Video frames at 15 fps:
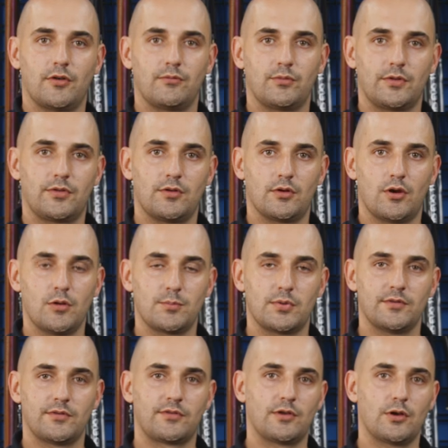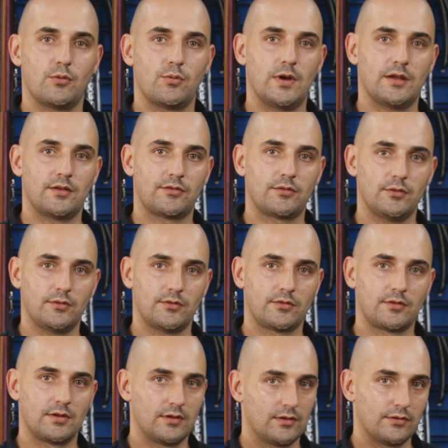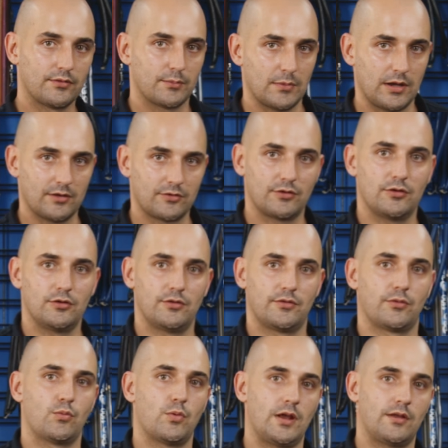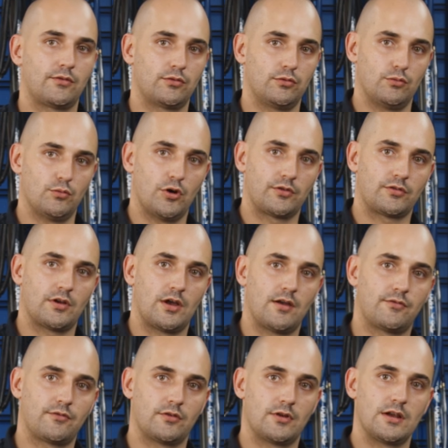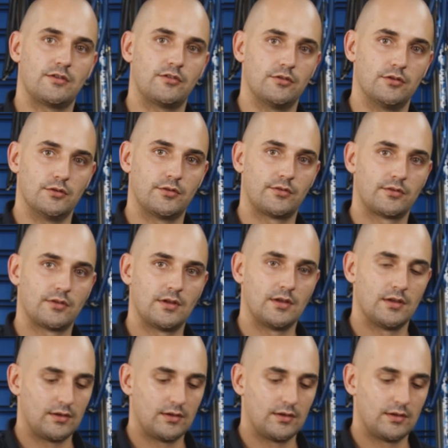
of with your open cell wetsuits is to make sure you use a wetsuit wash after each use.